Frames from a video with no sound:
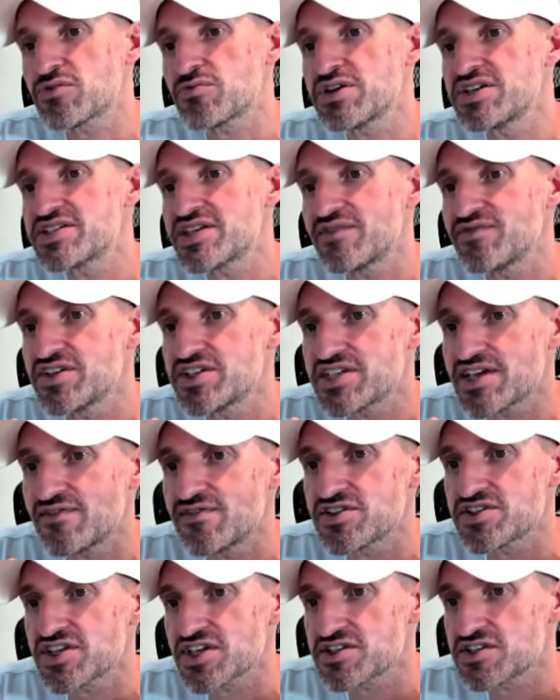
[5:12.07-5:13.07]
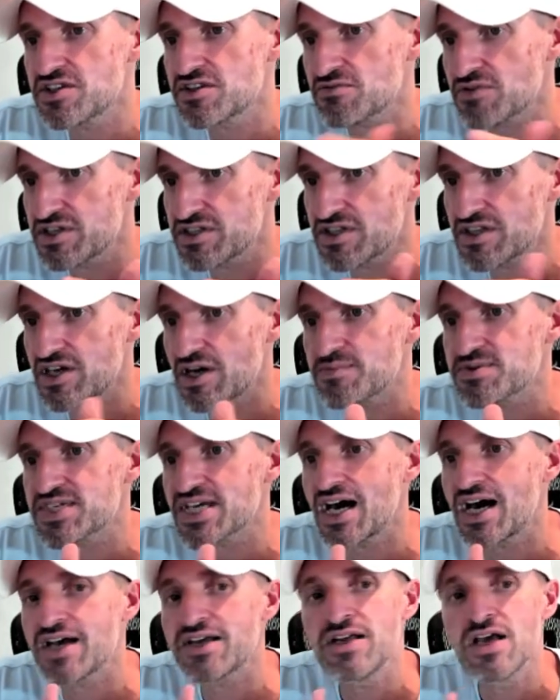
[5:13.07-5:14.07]
377.63 to the
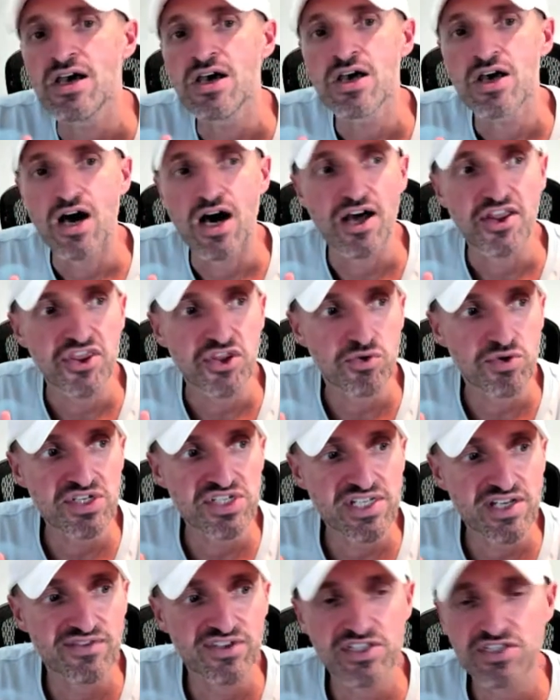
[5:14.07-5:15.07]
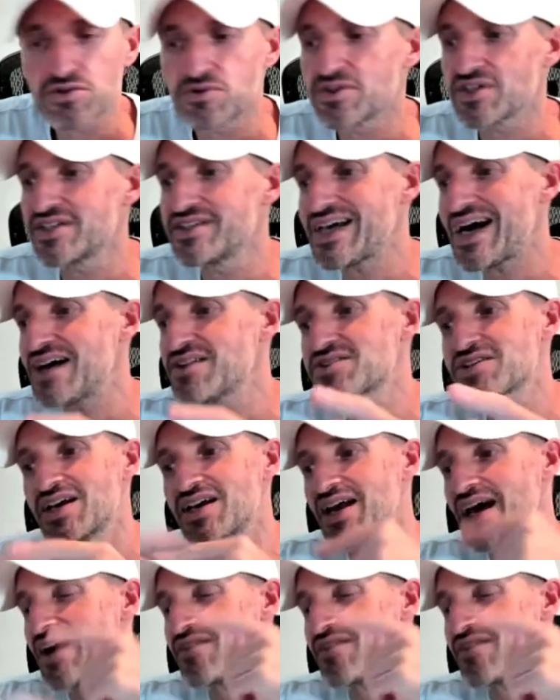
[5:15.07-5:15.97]
upside, uh, 372 to the downside.